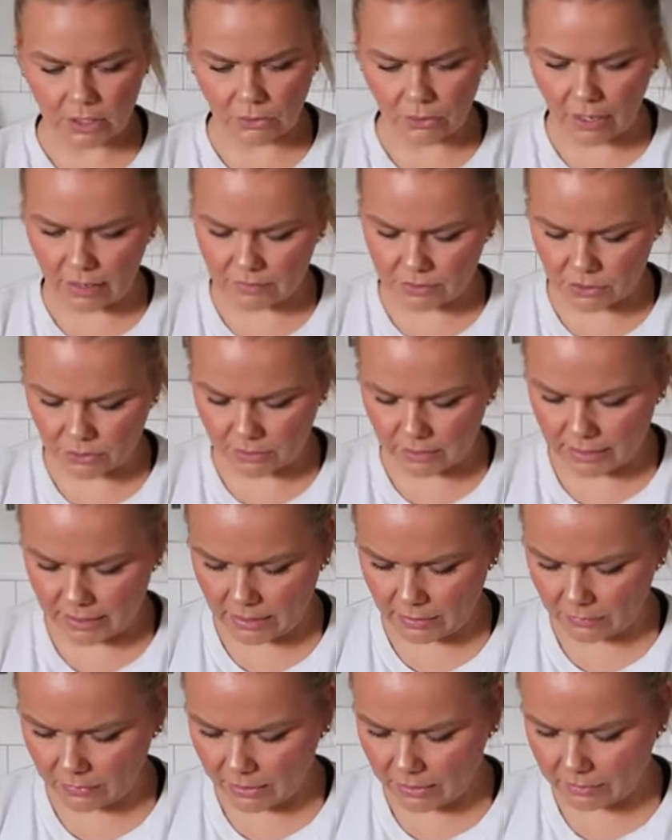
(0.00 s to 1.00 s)
craft store and
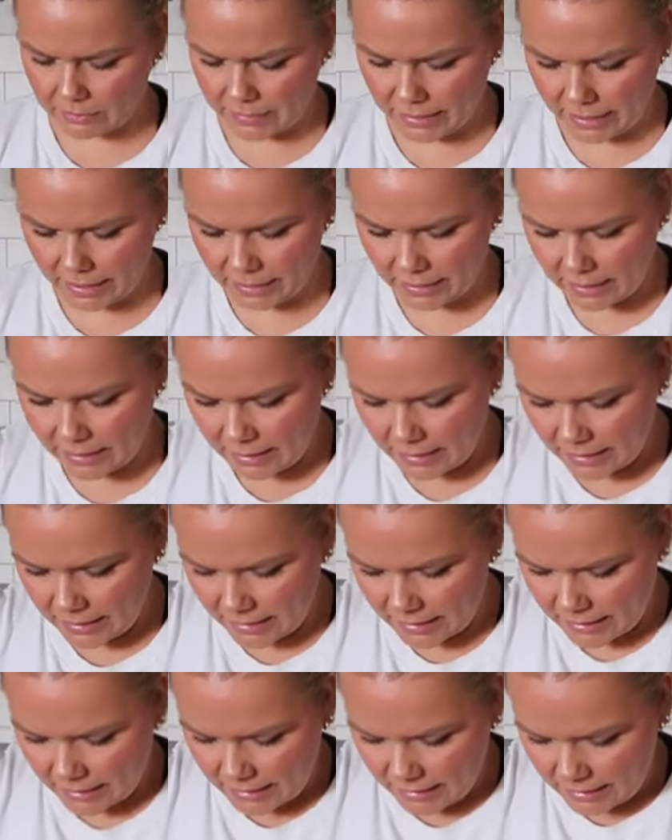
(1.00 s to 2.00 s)
get one, but
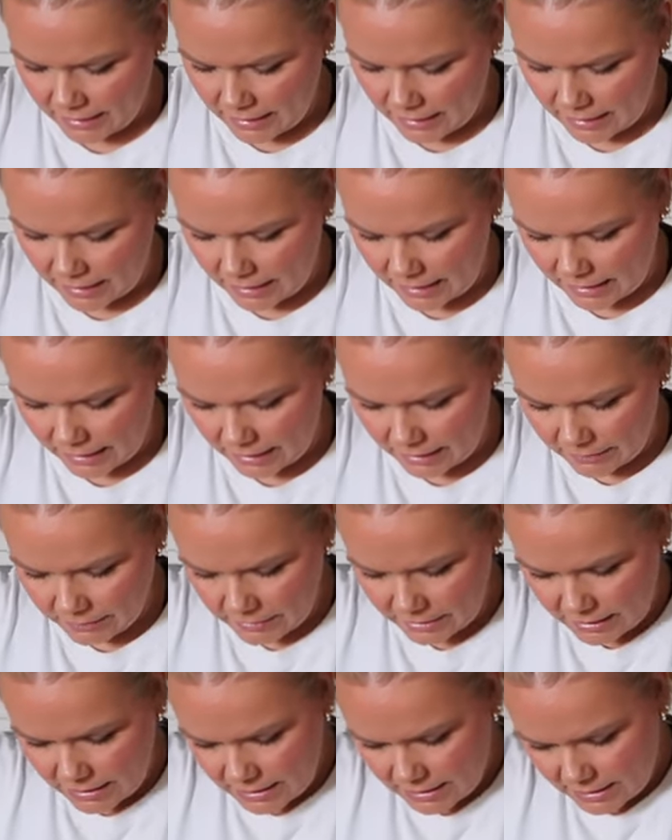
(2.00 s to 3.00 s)

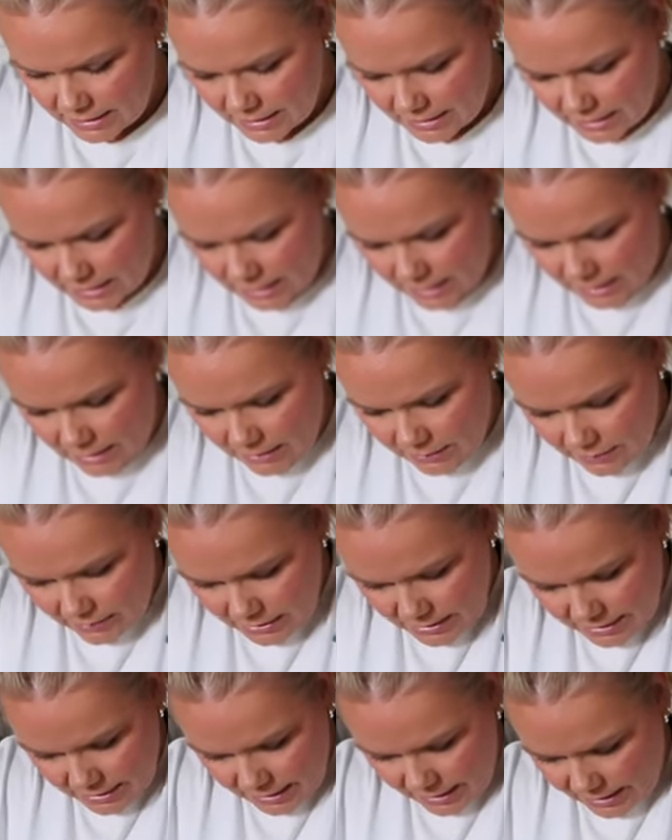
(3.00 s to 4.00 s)
I'm gonna see
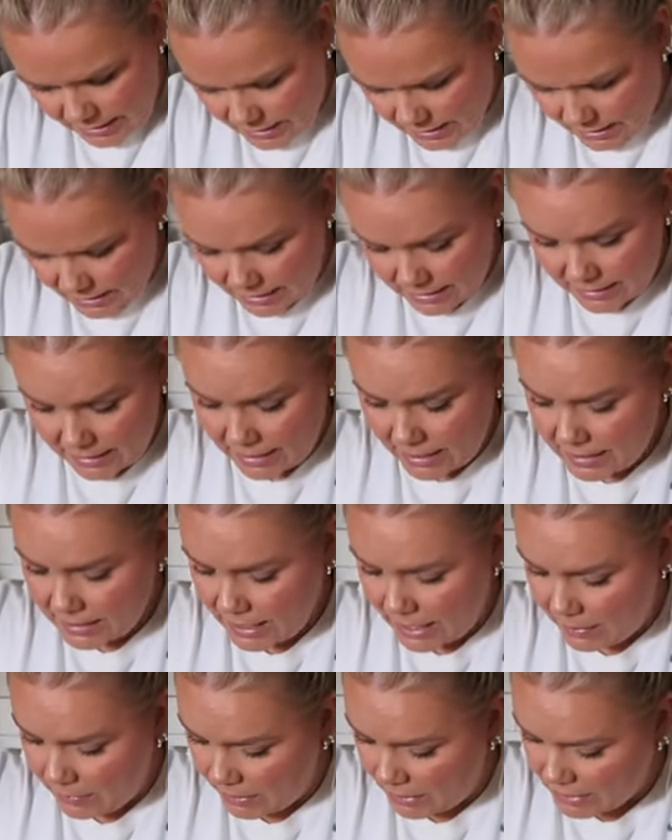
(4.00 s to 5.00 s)
what size this is. It says
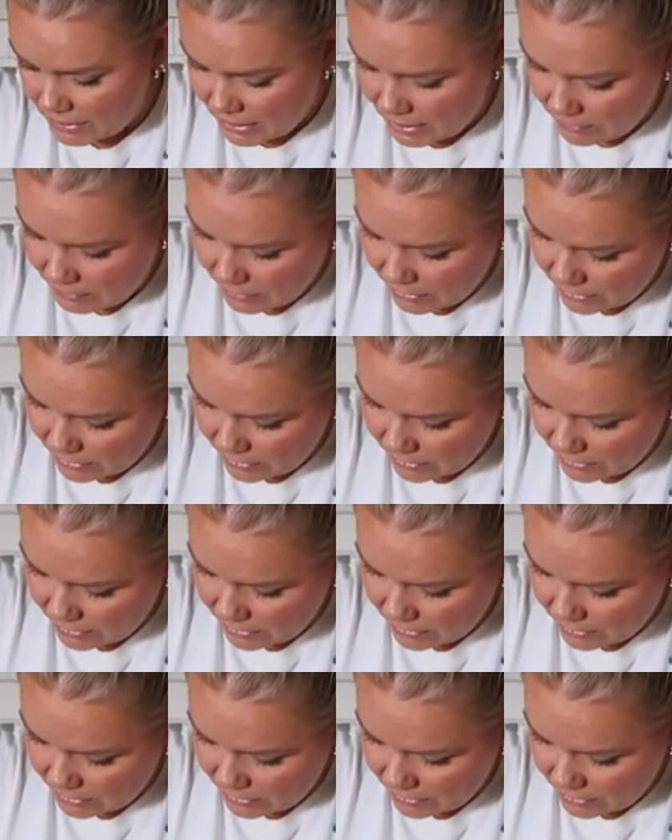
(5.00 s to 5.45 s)
8x10,